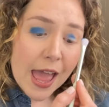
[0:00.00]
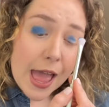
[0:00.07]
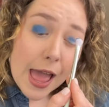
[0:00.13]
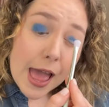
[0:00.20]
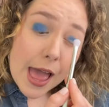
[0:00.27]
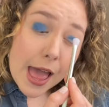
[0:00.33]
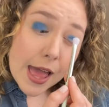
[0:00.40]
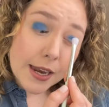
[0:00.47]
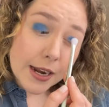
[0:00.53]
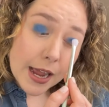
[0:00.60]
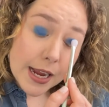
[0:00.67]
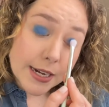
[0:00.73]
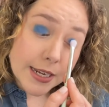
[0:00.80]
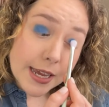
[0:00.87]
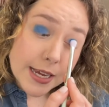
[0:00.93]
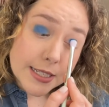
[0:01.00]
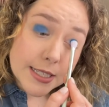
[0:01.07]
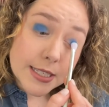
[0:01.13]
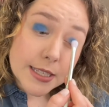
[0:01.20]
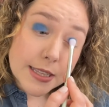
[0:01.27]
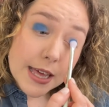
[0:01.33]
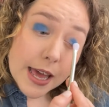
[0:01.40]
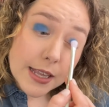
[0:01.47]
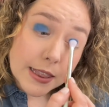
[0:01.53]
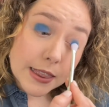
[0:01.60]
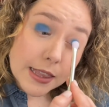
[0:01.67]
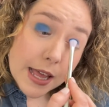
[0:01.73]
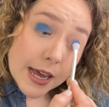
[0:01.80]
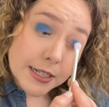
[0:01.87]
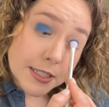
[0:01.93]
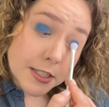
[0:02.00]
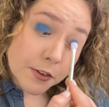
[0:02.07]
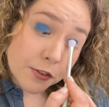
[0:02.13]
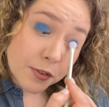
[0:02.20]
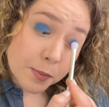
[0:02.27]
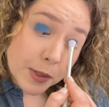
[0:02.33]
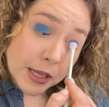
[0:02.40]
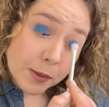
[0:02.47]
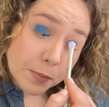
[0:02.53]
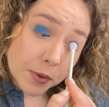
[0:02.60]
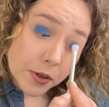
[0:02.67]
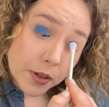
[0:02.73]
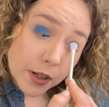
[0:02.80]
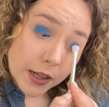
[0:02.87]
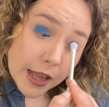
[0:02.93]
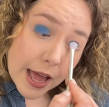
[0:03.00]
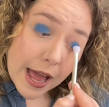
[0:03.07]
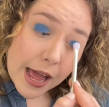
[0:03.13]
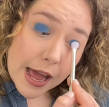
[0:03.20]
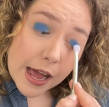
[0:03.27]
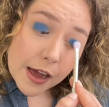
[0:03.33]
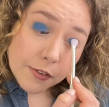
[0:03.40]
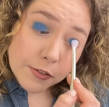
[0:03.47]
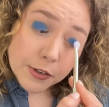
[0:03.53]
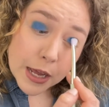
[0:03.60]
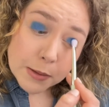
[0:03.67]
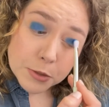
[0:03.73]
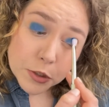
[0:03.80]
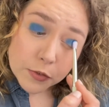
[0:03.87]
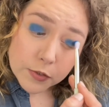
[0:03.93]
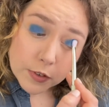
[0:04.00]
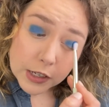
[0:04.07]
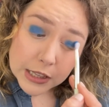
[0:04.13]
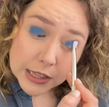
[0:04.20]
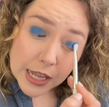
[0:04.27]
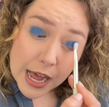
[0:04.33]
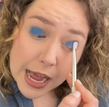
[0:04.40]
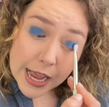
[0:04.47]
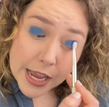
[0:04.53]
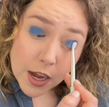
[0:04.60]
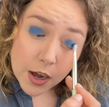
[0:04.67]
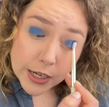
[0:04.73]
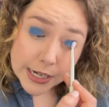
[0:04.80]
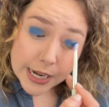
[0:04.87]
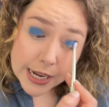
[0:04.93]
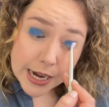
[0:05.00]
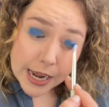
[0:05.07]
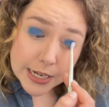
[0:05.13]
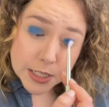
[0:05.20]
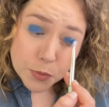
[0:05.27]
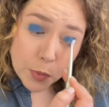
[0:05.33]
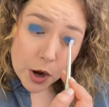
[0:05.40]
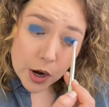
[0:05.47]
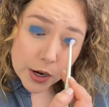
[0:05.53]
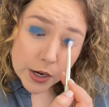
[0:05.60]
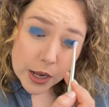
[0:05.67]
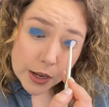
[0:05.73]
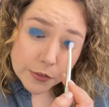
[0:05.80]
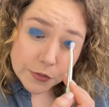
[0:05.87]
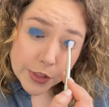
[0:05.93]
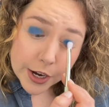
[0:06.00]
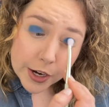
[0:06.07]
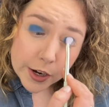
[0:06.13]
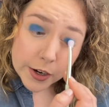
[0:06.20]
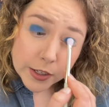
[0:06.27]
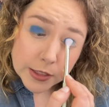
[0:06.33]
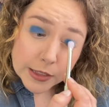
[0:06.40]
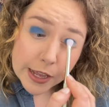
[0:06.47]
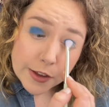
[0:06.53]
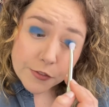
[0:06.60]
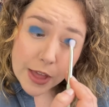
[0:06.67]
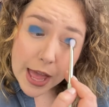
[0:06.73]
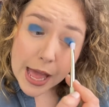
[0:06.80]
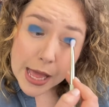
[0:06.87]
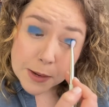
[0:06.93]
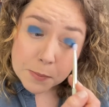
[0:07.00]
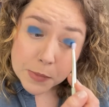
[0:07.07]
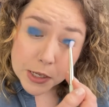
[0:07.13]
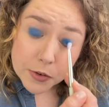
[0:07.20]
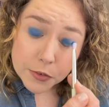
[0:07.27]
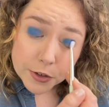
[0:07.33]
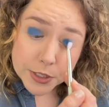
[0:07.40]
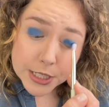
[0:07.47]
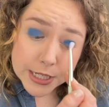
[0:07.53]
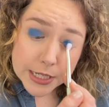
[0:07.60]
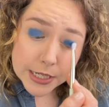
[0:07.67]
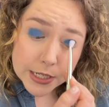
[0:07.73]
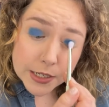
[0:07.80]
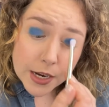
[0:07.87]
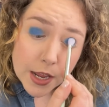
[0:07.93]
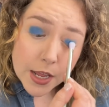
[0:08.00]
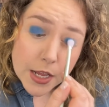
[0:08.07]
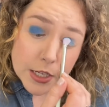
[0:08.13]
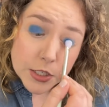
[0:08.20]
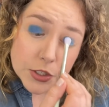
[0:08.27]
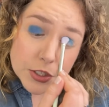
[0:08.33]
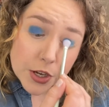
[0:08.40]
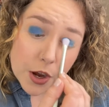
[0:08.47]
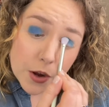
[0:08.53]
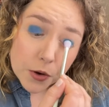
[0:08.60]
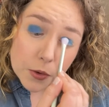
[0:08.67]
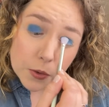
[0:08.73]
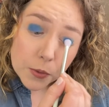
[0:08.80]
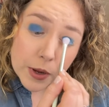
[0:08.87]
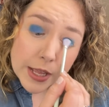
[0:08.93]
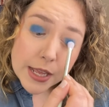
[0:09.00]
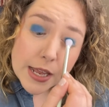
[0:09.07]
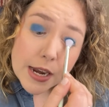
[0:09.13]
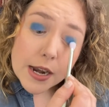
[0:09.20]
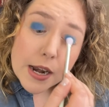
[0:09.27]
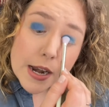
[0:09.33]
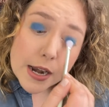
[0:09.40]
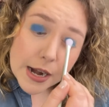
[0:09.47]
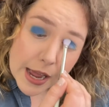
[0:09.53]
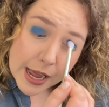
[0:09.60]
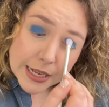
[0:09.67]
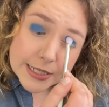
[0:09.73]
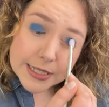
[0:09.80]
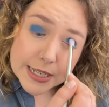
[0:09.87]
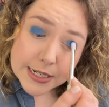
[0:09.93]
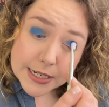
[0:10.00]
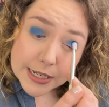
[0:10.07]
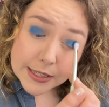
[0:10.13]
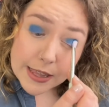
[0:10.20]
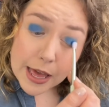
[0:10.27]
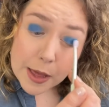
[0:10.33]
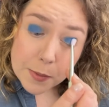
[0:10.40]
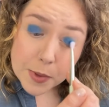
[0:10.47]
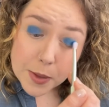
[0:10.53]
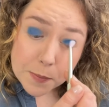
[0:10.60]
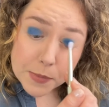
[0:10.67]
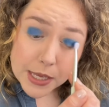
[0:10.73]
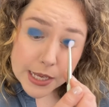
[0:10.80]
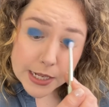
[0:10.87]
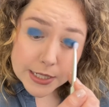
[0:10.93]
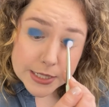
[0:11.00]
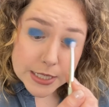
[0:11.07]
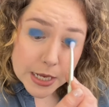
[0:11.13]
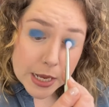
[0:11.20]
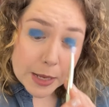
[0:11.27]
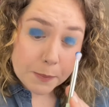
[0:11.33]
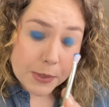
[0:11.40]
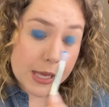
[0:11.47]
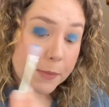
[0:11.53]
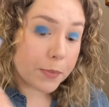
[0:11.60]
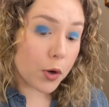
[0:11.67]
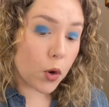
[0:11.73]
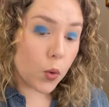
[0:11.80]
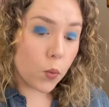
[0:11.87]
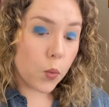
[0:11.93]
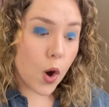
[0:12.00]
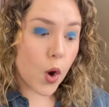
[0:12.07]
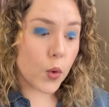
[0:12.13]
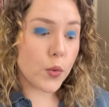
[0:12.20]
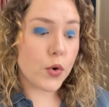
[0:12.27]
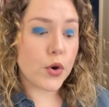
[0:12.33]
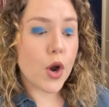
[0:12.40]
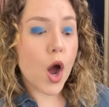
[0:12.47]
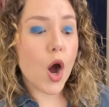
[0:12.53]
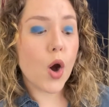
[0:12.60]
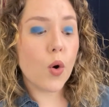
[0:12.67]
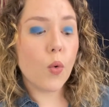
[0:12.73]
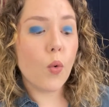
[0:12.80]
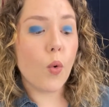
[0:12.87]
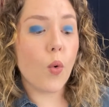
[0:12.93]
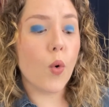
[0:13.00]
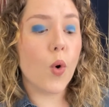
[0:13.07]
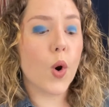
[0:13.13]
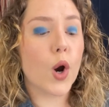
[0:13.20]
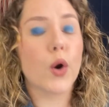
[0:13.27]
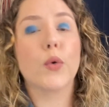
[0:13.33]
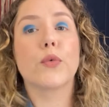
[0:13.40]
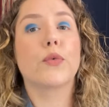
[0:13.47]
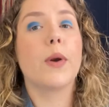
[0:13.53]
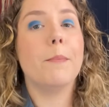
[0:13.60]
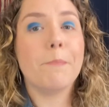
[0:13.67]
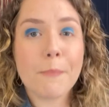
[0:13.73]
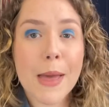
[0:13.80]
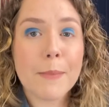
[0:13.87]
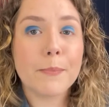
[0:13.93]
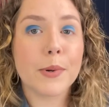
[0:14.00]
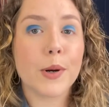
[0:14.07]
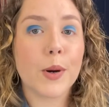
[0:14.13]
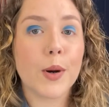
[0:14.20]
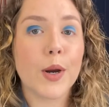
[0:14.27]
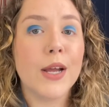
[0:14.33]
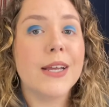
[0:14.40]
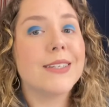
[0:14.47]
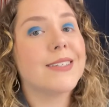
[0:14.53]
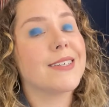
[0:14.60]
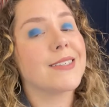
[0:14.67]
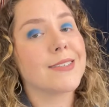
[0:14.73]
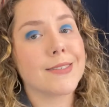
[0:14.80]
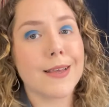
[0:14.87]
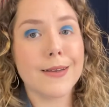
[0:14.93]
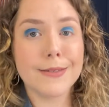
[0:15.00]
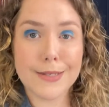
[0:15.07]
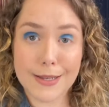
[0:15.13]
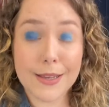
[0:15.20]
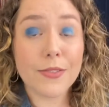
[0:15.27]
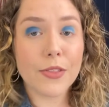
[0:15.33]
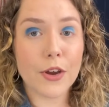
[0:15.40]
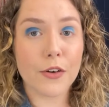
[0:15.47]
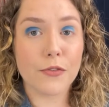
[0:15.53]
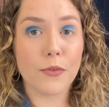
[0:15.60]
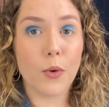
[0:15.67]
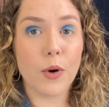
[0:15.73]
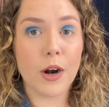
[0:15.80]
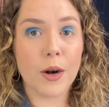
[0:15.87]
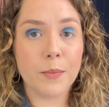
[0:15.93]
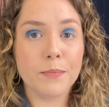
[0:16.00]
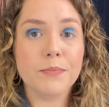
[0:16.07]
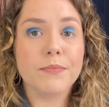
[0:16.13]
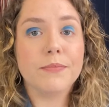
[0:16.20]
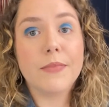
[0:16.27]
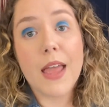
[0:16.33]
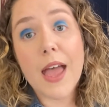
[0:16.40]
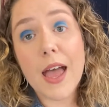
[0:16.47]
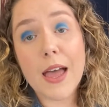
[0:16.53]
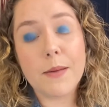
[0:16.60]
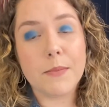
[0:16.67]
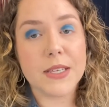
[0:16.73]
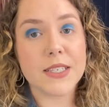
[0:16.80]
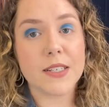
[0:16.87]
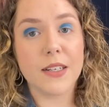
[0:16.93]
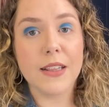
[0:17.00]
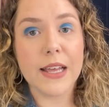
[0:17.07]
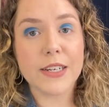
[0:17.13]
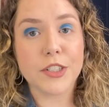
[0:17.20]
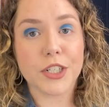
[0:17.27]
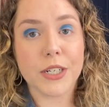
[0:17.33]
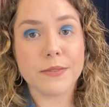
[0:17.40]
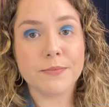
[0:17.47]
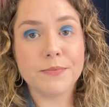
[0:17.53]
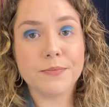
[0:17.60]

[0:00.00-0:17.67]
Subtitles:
And I guess that lots of people have come to rely on it as part of their life admin routine, so not sending them means people won't know or remember to send in their form and miss an election.